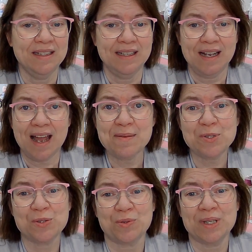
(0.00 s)
I'm
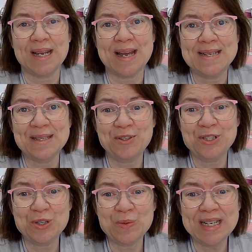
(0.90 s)
sorry, guys, if you
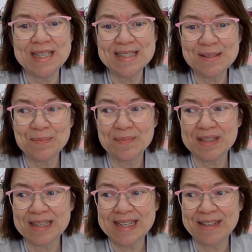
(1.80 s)
don't get some,
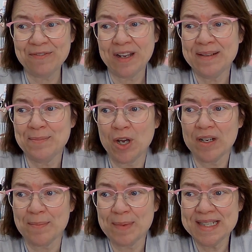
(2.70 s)
like if I'm not
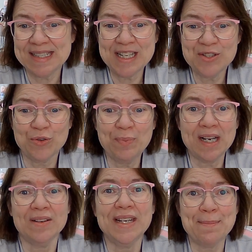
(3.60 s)
on my schedule. But
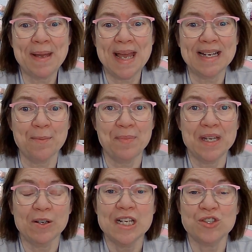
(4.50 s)
I'll get back up
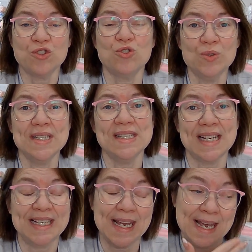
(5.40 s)
there as soon as I
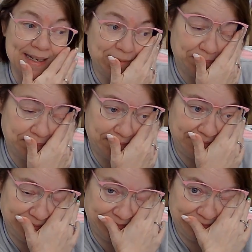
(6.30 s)
can.
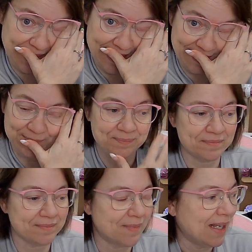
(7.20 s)
Yeah.
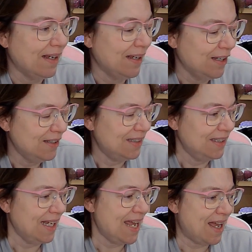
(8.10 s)

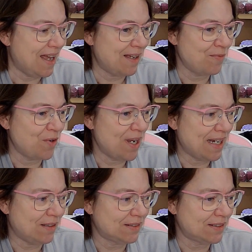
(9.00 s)
What
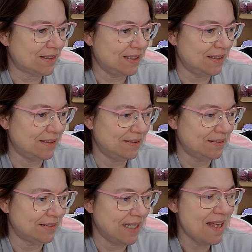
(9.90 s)
else?
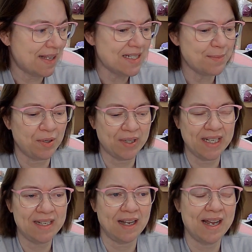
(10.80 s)
Yeah, that's about
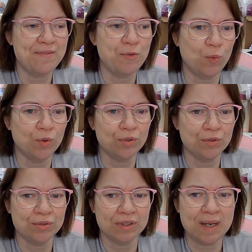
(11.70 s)
it. I'm
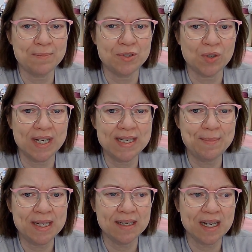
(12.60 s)
trying to
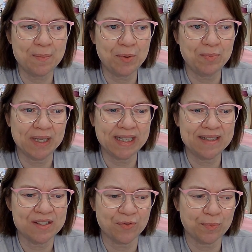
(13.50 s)
make a couple
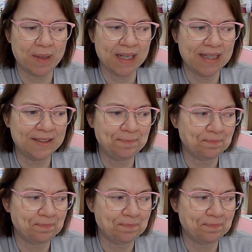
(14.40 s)
blankets for Bella